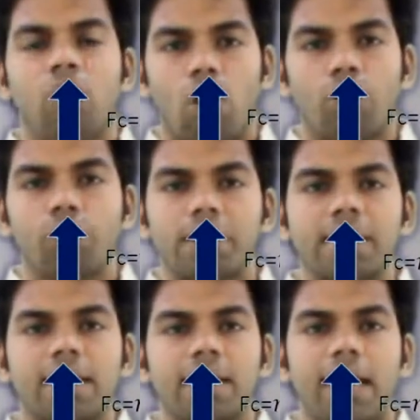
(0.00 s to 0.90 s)
Or you can
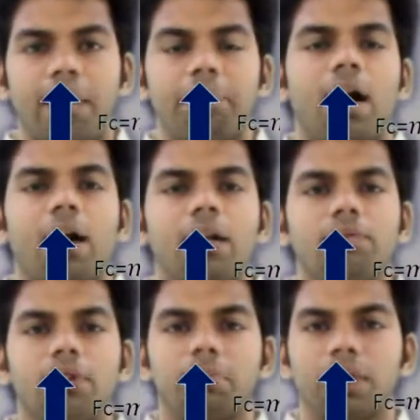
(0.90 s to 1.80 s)
say
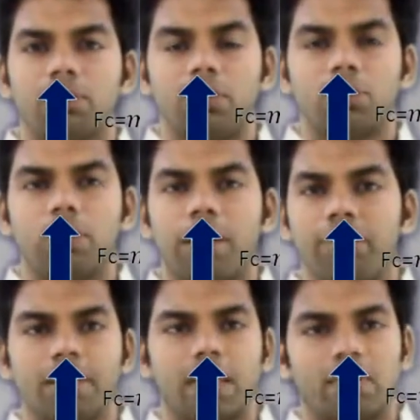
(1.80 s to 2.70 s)
mr will be equal to
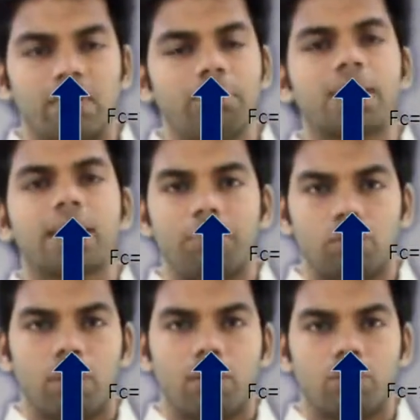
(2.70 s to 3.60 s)
m1 r1 plus m2
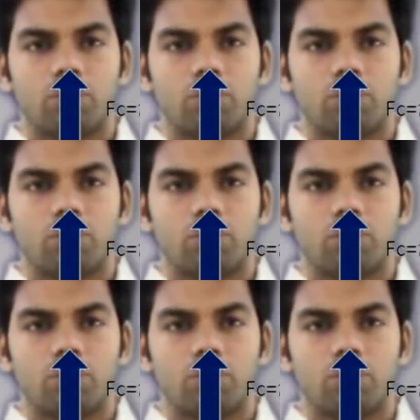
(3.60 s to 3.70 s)
r2.